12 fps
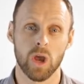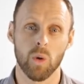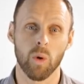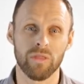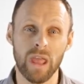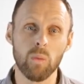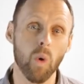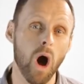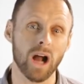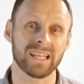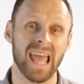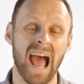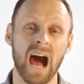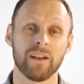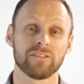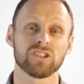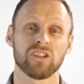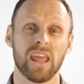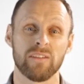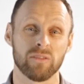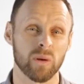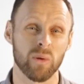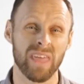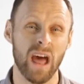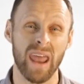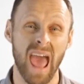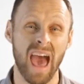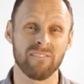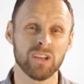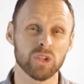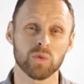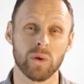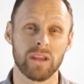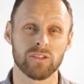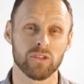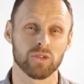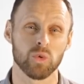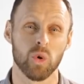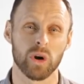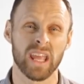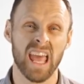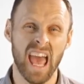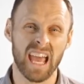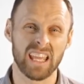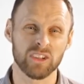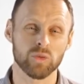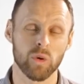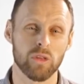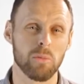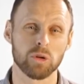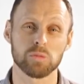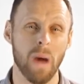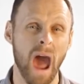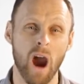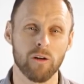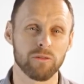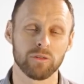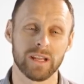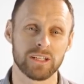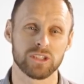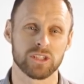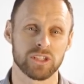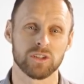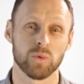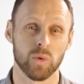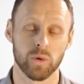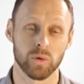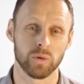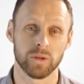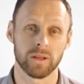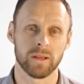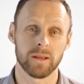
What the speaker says: when they walked out of slavery without having to raise a sword against one of the most powerful nations in the world.